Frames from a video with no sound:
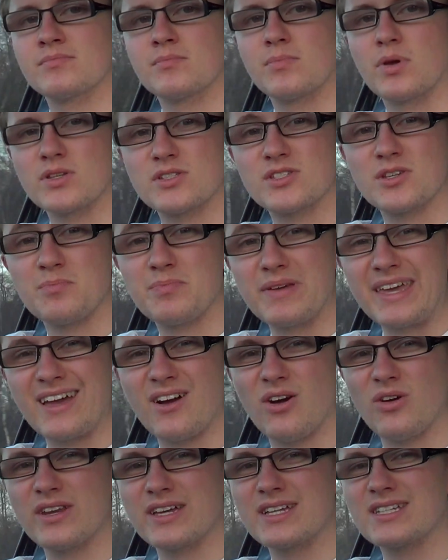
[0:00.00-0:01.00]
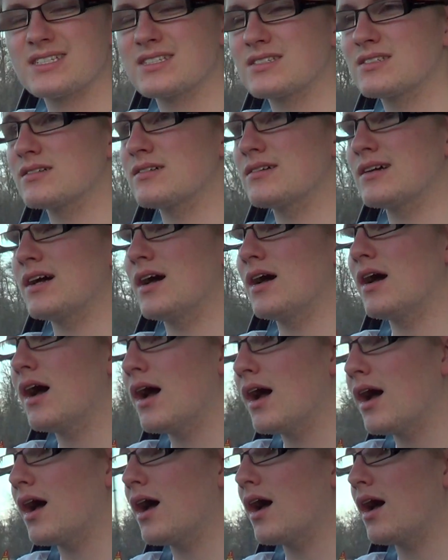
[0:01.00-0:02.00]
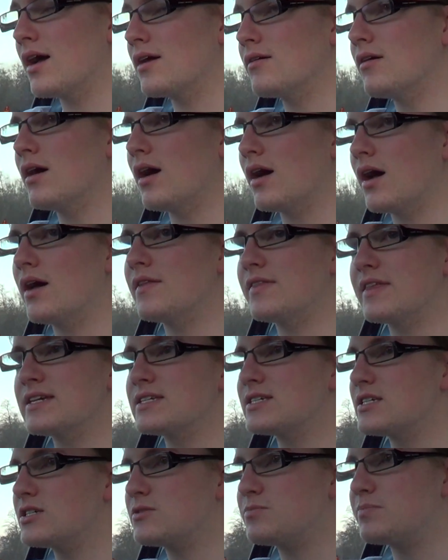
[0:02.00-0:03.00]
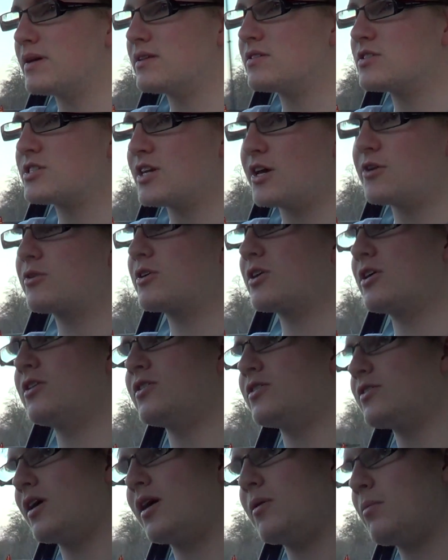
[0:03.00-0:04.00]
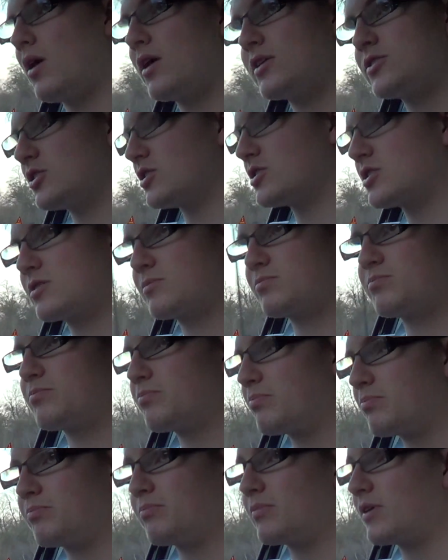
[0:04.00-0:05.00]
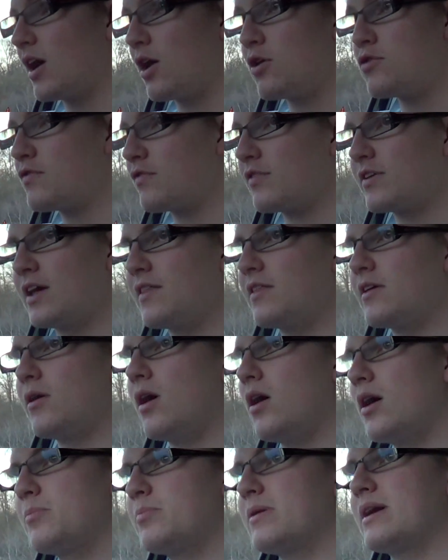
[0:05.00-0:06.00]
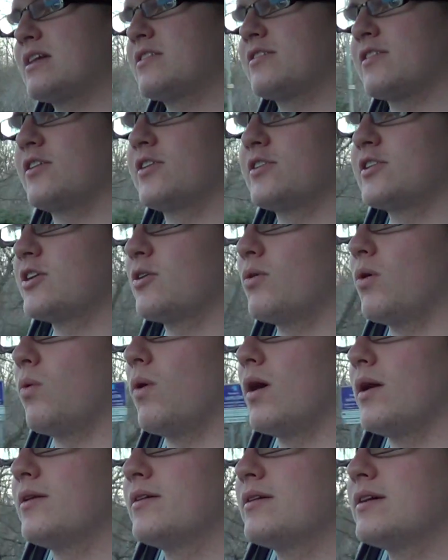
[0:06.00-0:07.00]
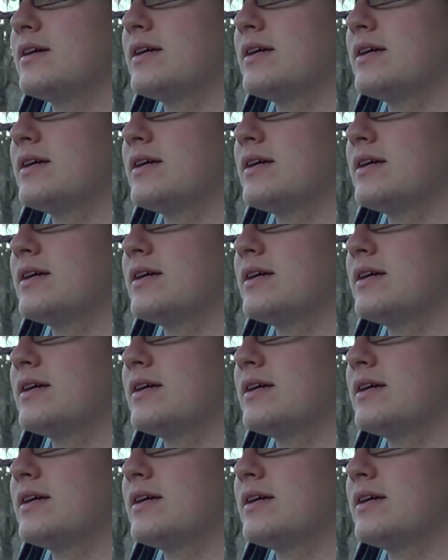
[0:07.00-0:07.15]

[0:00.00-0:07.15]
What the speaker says: But to be honest, this has been so good, I might just go for another Ibiza, a newer one.